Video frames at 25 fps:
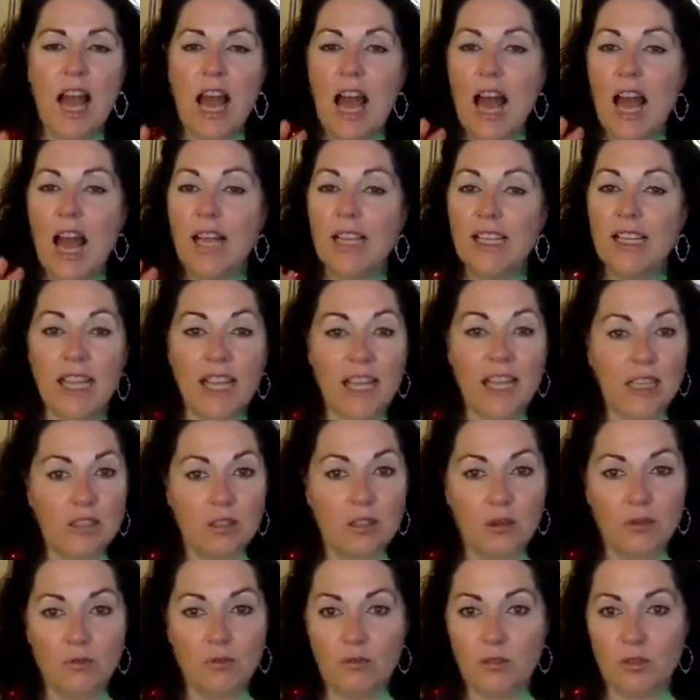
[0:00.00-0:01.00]
I can't
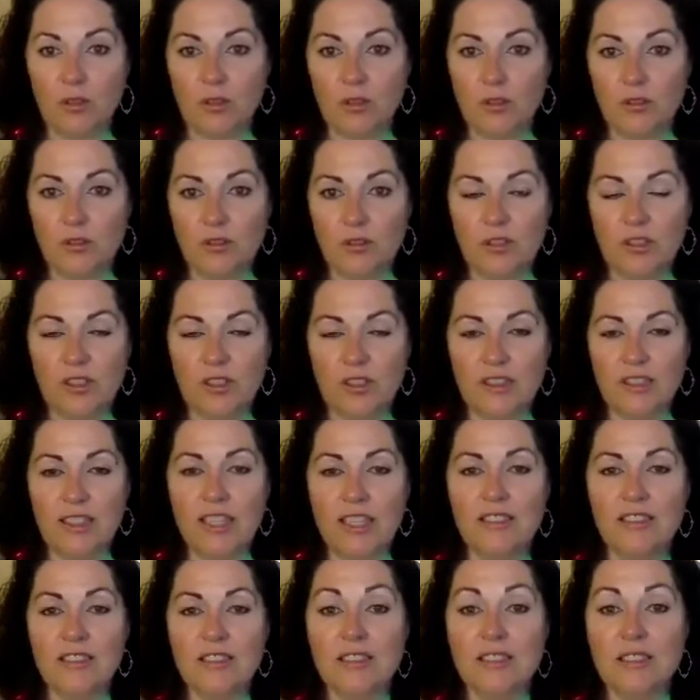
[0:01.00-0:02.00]
go first.
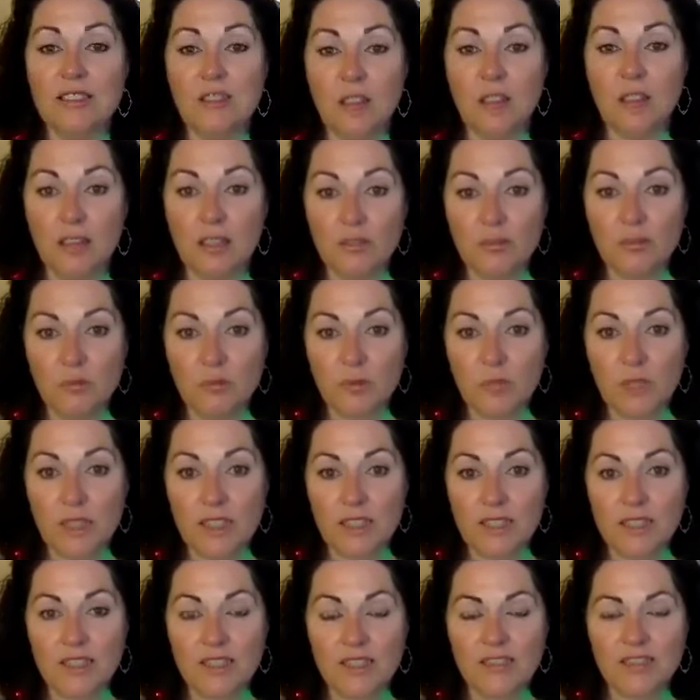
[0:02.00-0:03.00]
That's a sign of
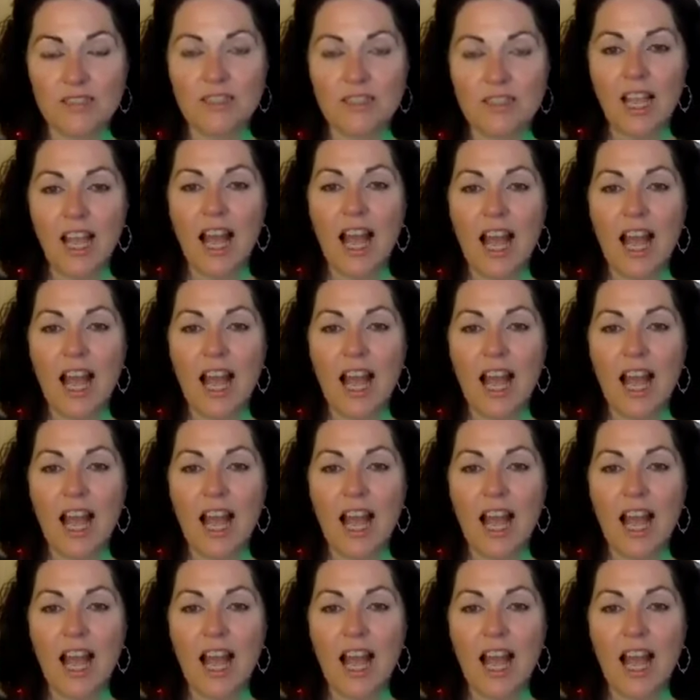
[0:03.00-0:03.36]
weakness.